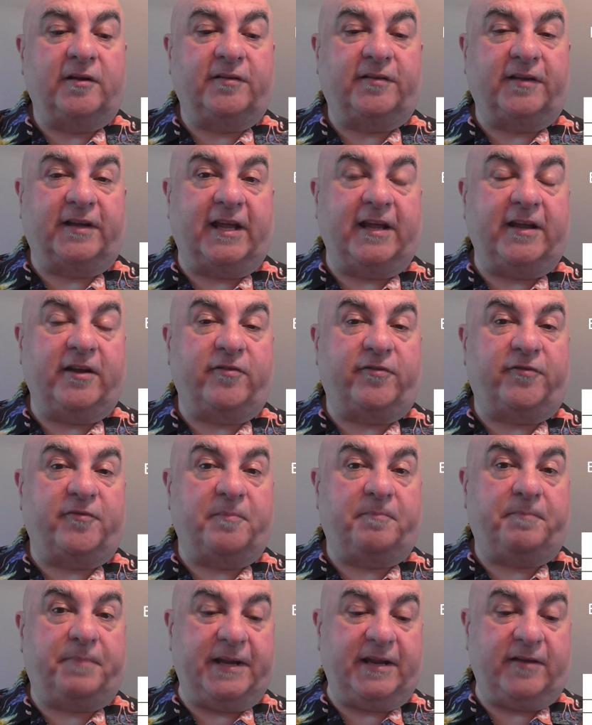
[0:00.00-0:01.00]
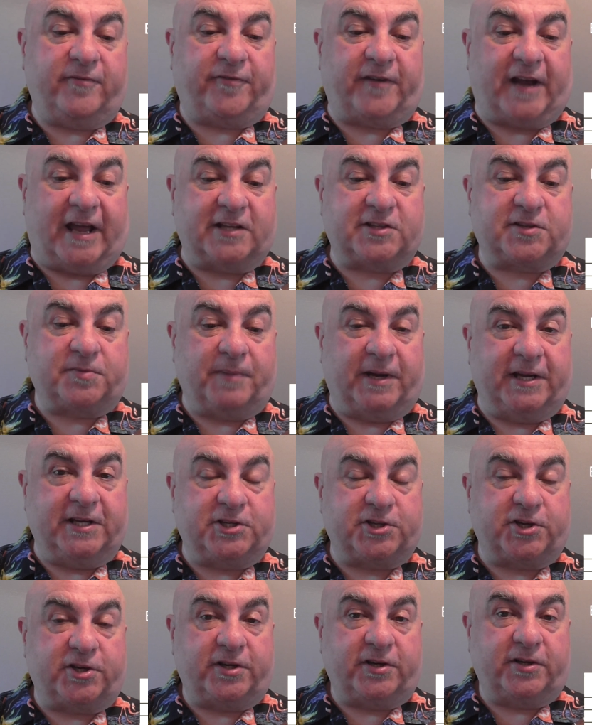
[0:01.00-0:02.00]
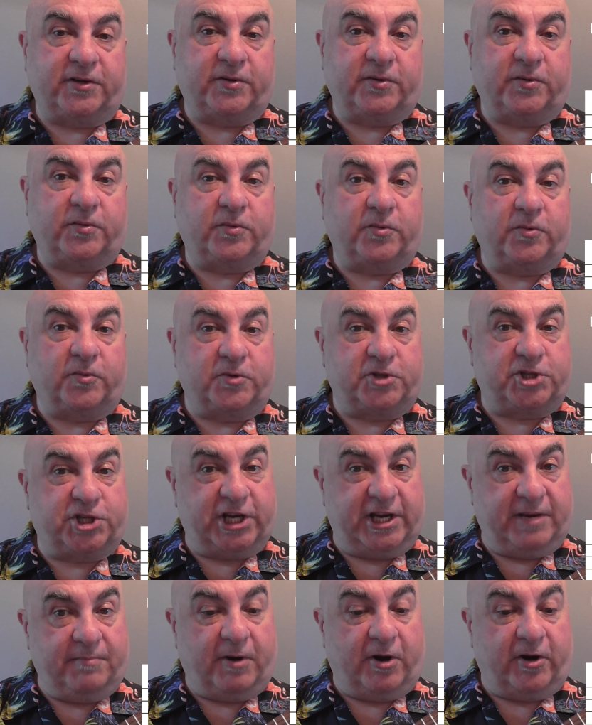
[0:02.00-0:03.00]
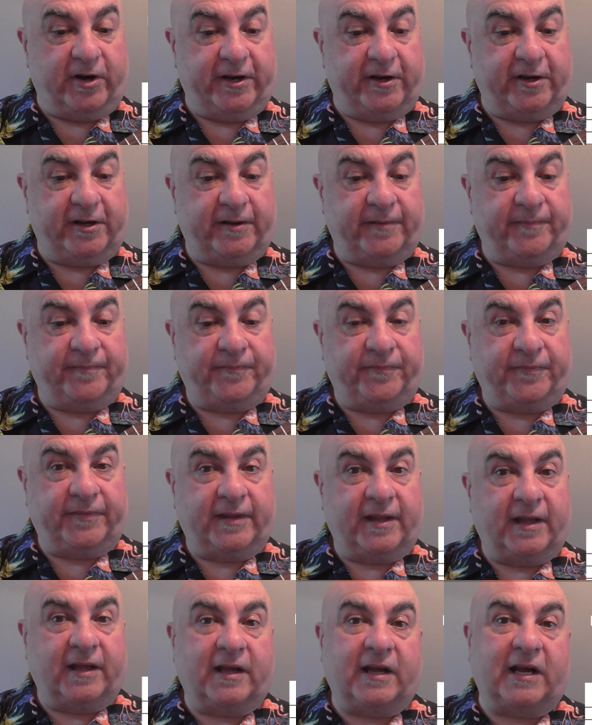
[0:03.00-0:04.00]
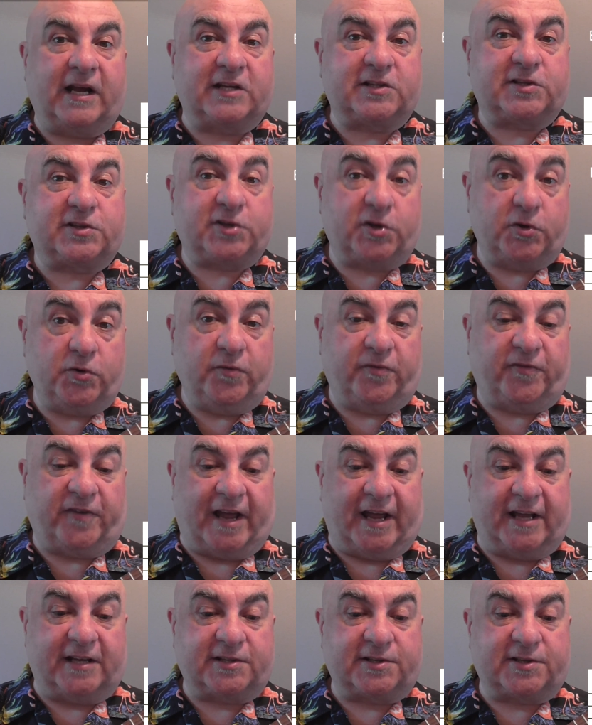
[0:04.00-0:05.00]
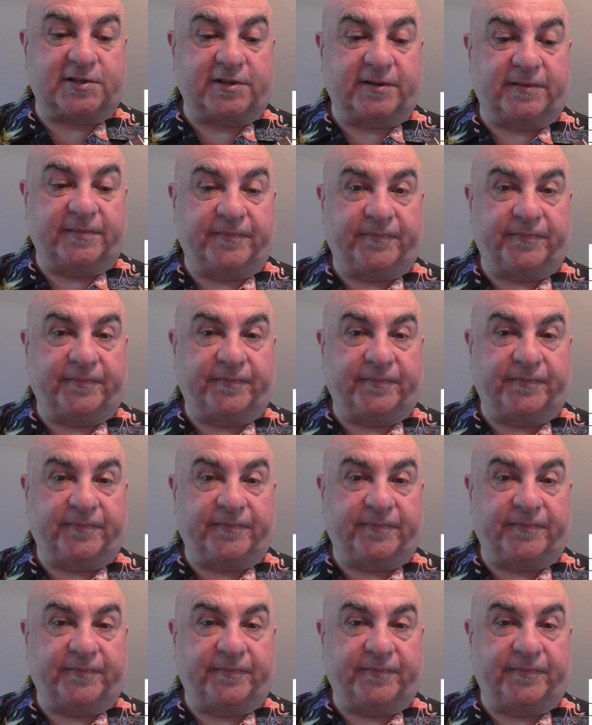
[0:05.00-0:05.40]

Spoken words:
The key of B flat major, or G minor, has two flats.